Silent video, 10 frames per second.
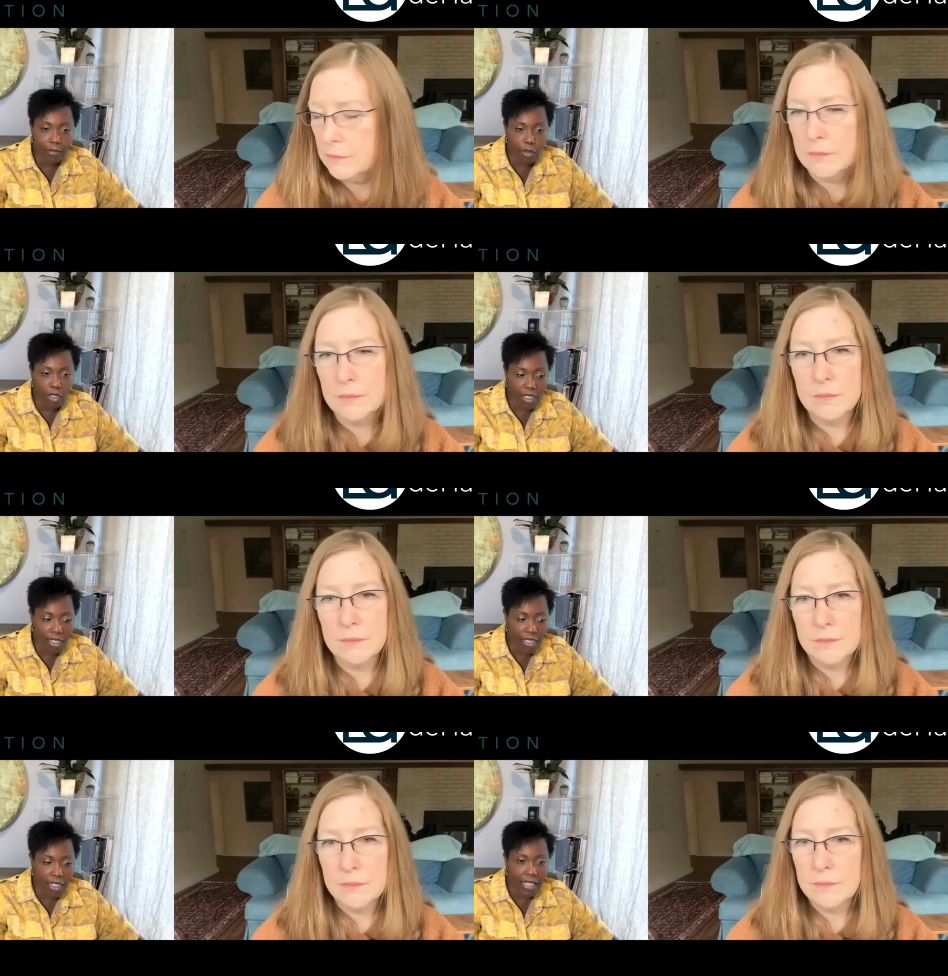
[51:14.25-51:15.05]

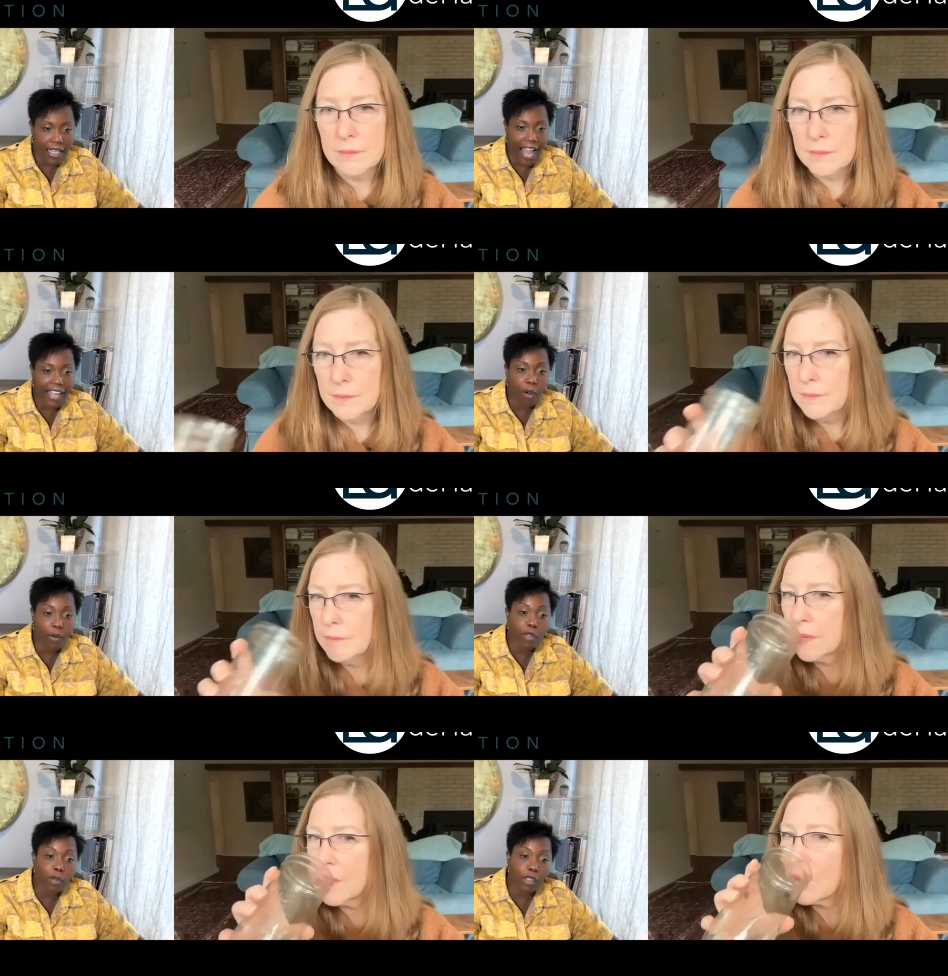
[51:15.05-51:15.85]
Speaker 1: routine i
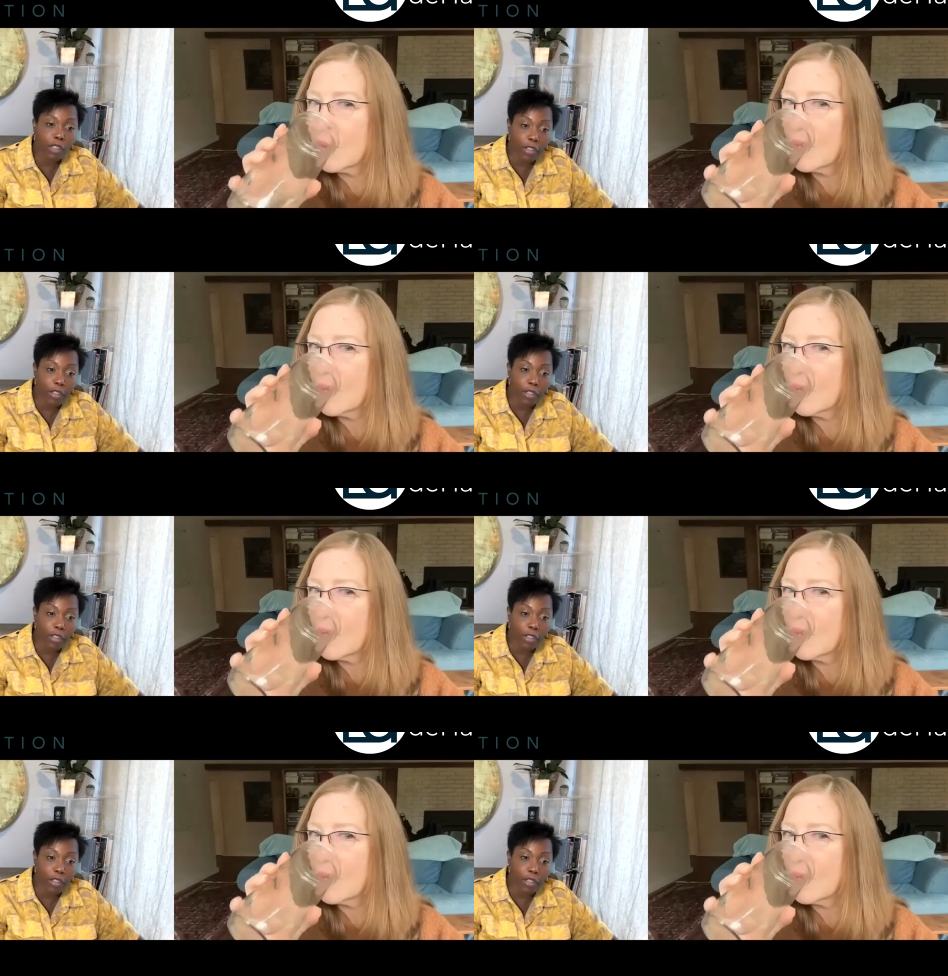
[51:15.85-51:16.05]
go into a